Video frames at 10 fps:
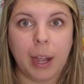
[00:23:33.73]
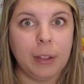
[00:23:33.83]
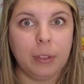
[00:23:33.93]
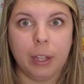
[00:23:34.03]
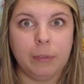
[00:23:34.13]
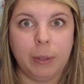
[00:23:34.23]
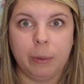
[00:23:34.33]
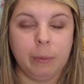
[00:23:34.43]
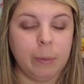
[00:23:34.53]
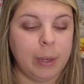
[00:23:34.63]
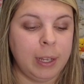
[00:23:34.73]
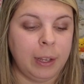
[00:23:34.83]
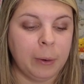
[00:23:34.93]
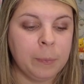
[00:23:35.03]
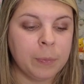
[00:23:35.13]
I loved it when we went in
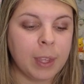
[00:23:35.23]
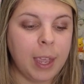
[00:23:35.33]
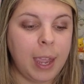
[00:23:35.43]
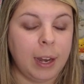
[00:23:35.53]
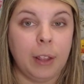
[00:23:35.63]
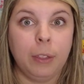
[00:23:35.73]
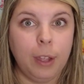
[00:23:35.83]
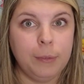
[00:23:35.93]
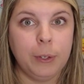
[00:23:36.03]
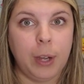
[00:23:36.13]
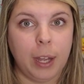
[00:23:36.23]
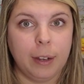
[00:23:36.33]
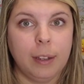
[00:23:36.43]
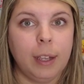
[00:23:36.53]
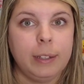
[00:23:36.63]
there, and I loved
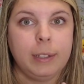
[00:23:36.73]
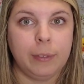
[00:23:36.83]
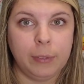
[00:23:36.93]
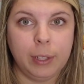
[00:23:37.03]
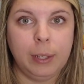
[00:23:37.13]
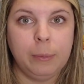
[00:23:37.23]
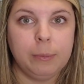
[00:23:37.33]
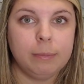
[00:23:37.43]
Ohana. I definitely